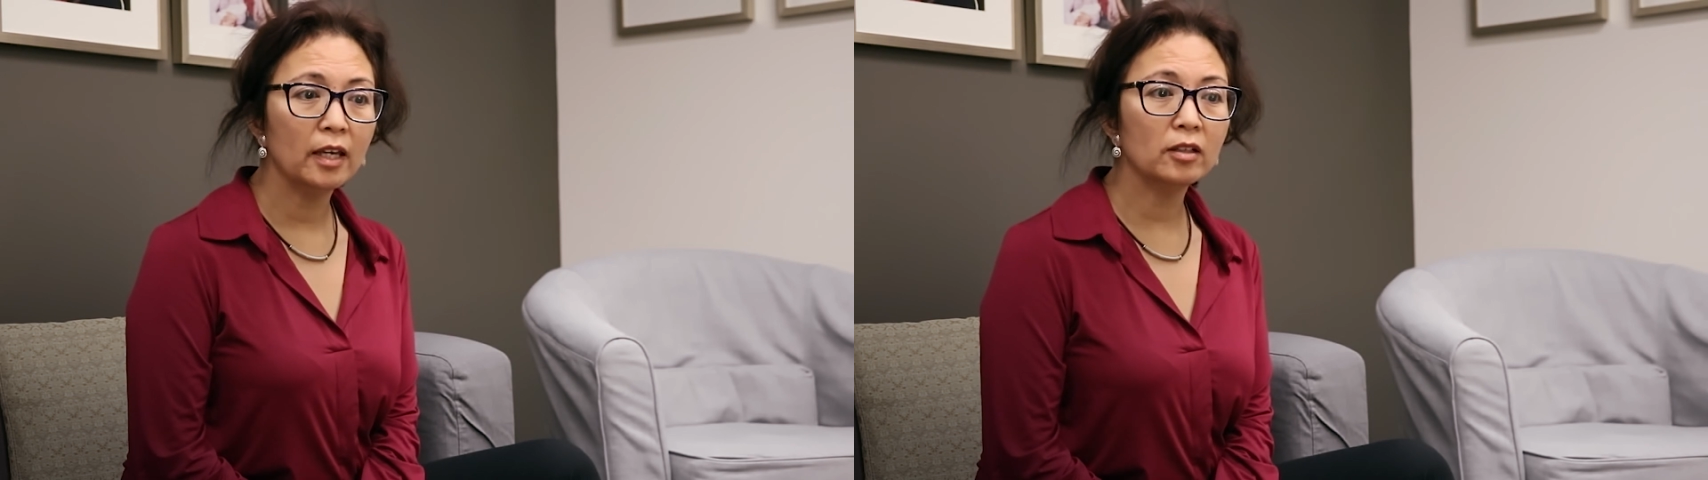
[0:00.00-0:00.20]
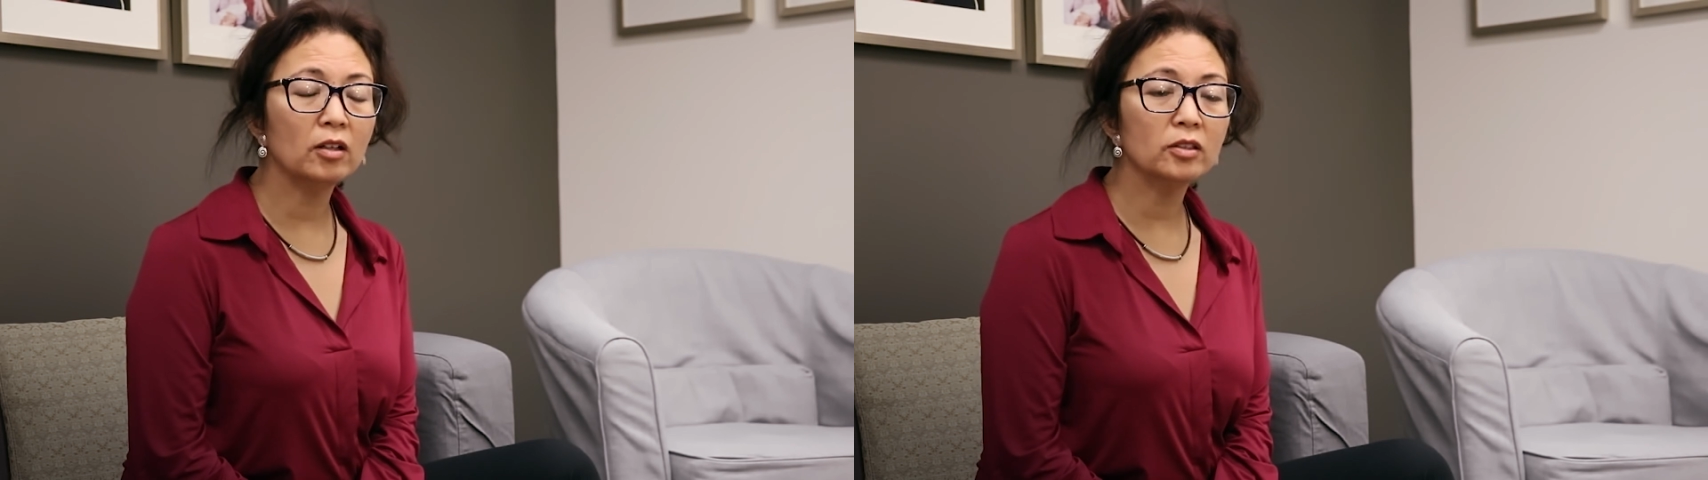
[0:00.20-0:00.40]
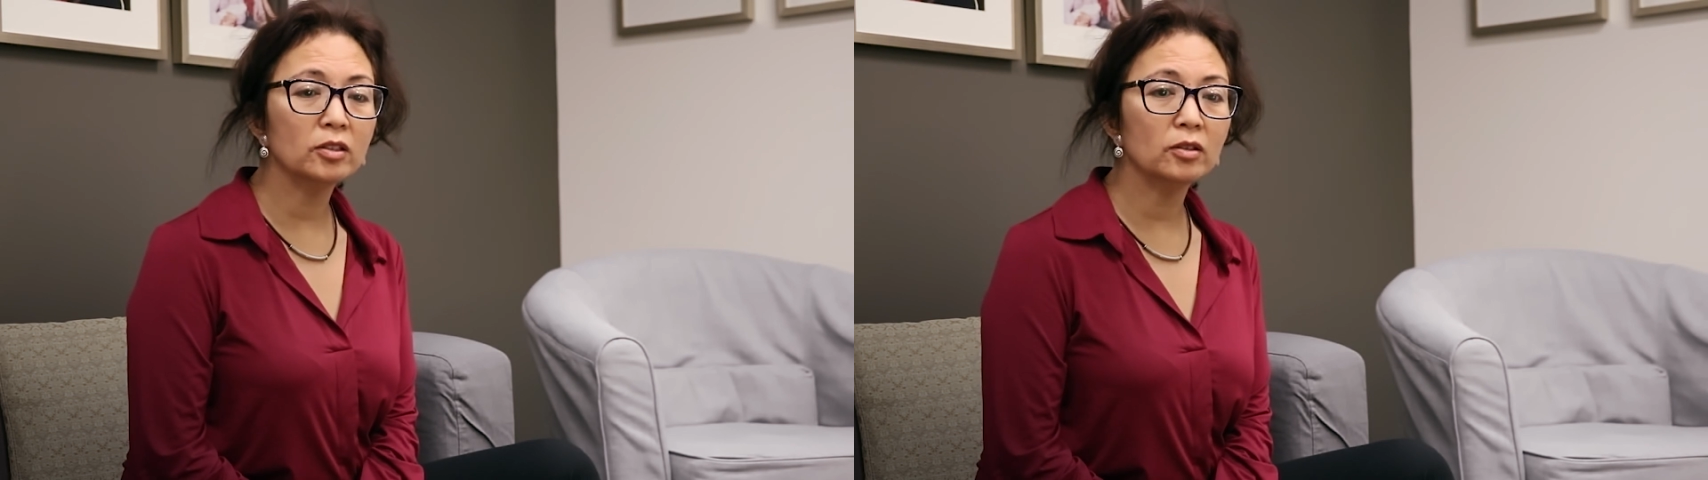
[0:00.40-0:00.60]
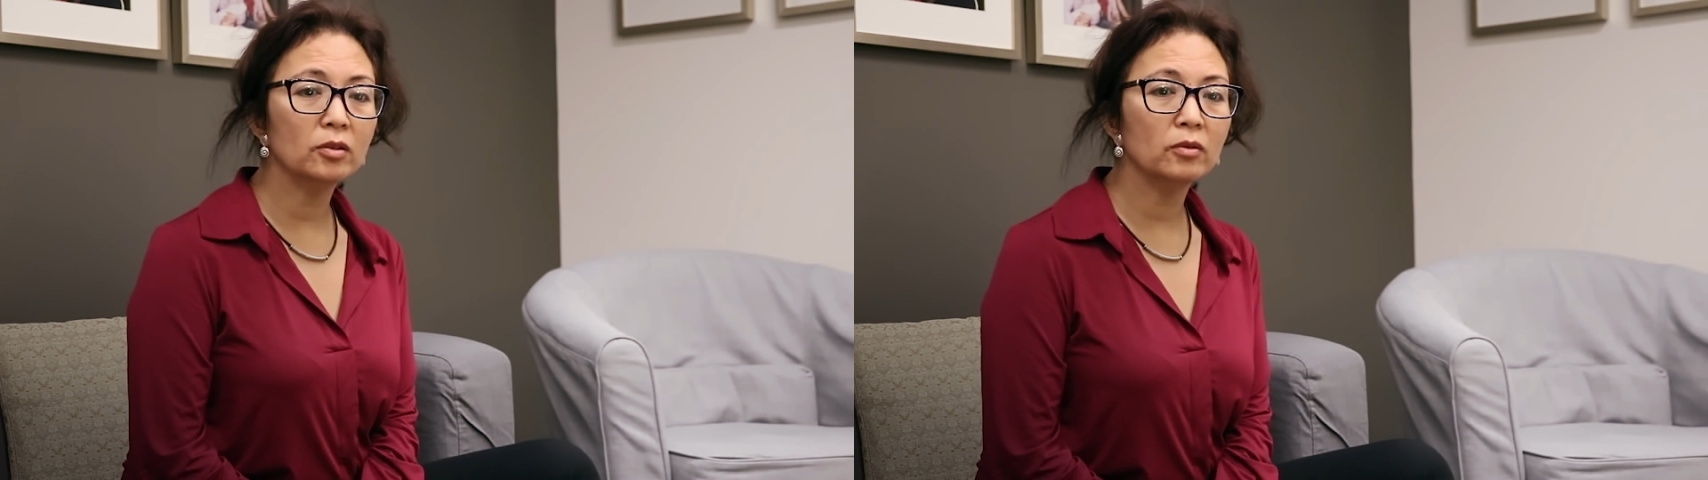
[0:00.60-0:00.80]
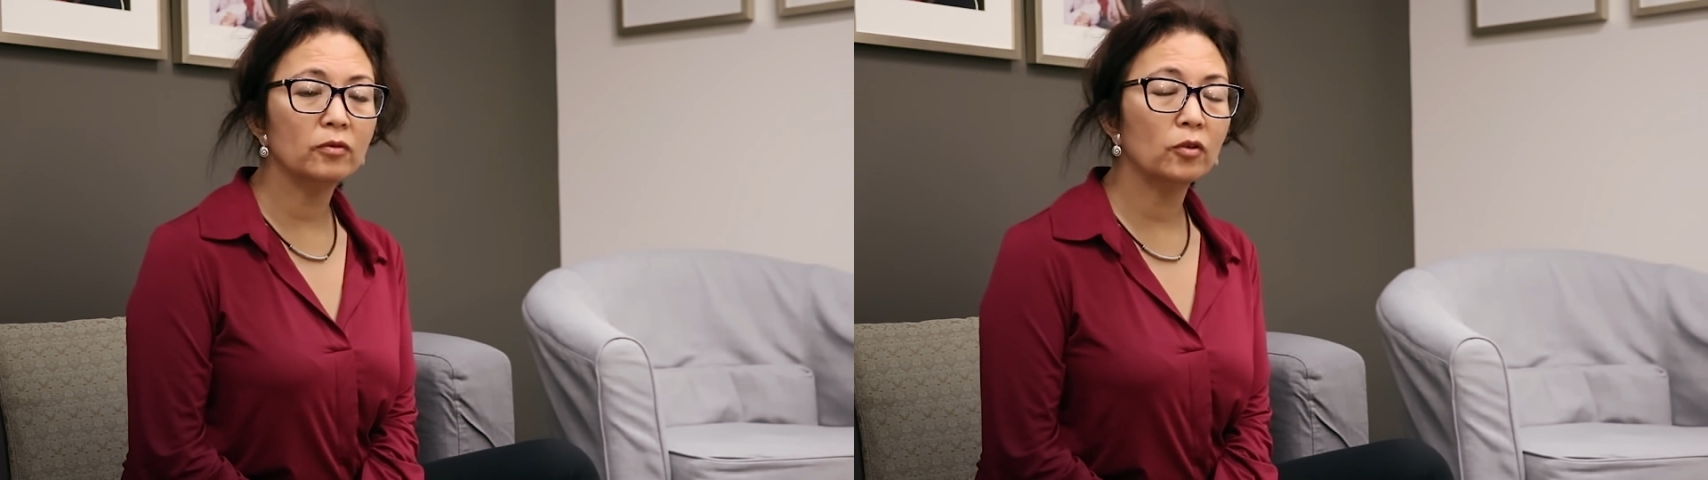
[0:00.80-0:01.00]
and
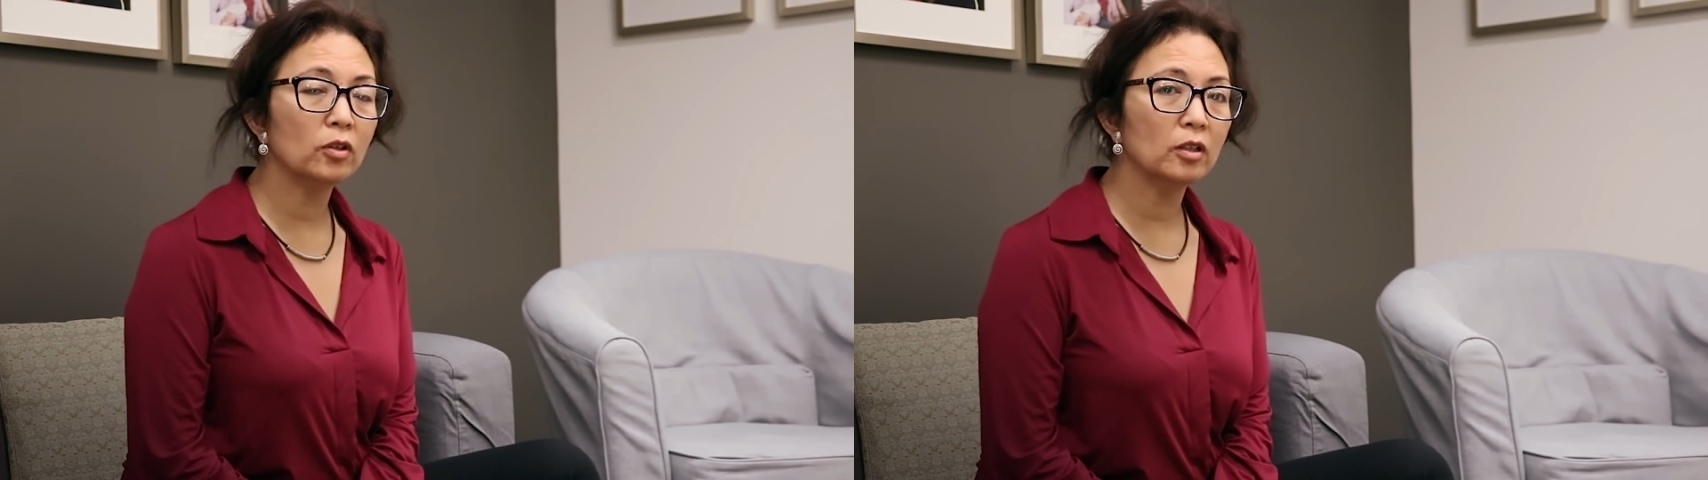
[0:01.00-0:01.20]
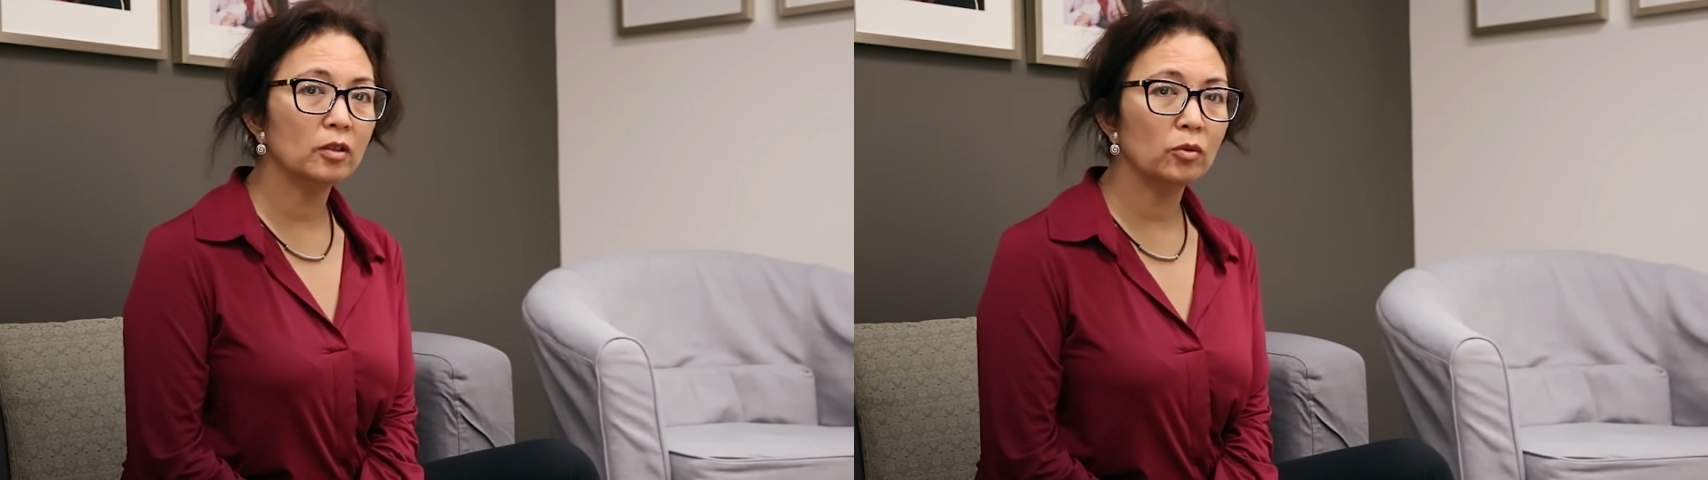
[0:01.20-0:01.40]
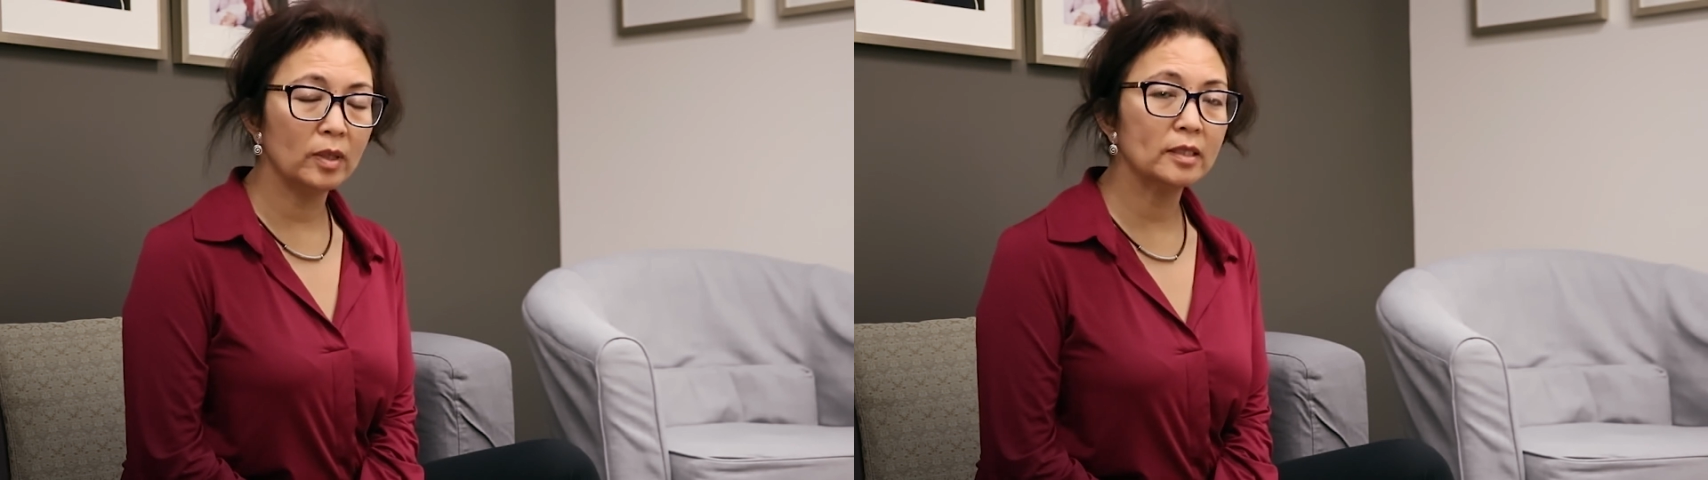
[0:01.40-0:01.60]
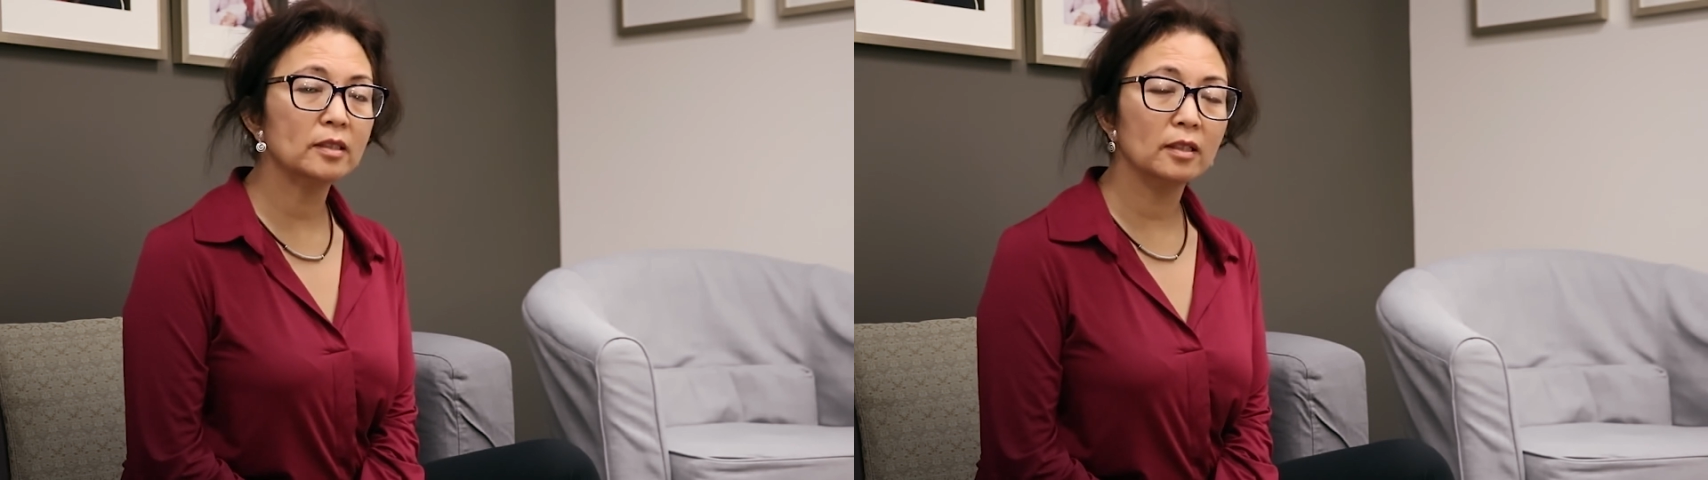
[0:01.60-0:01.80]
also for one's